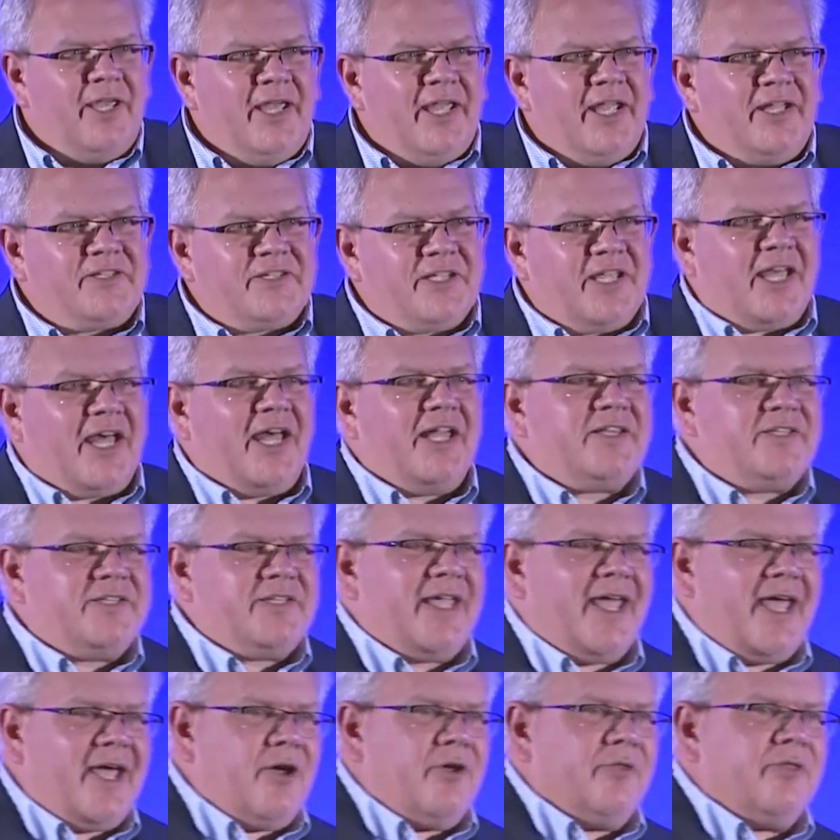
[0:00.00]
It's cut
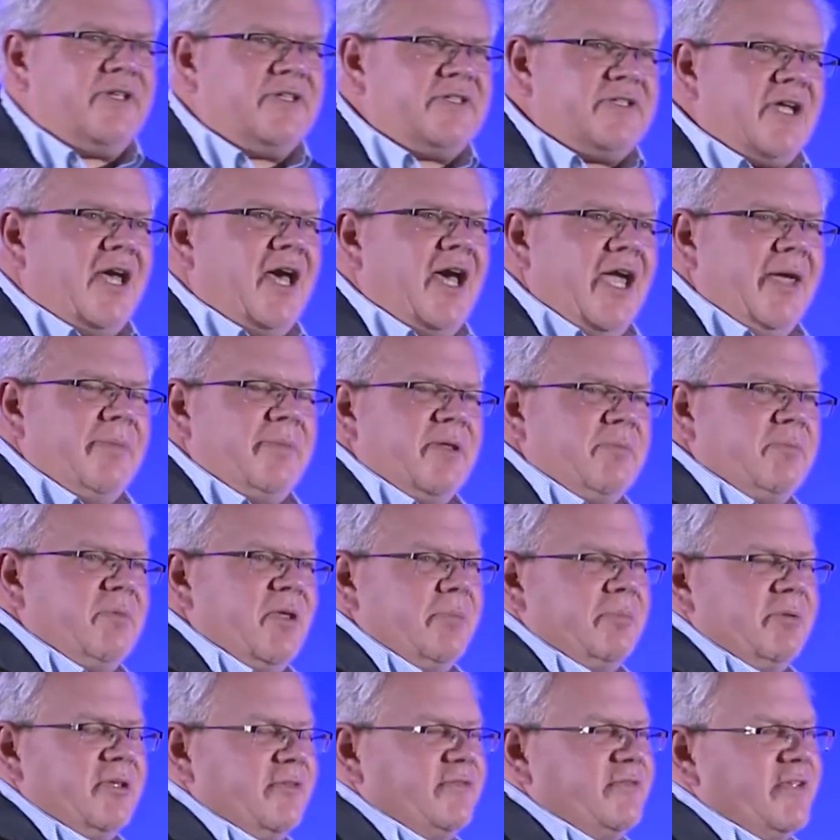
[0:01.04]
down the time that
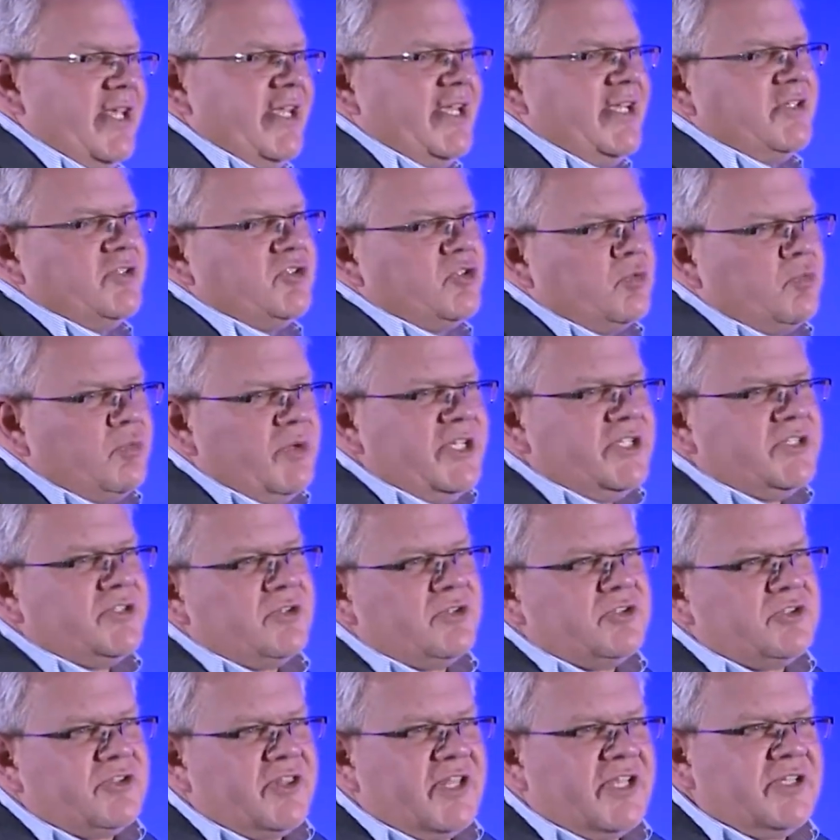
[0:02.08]
people have taken to
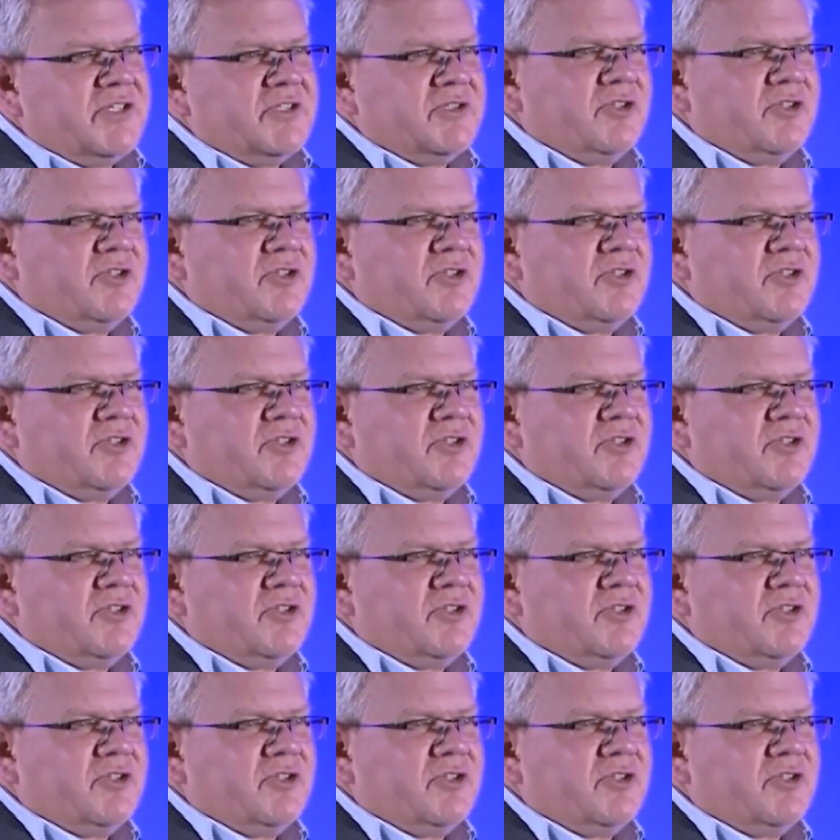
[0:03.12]
research things,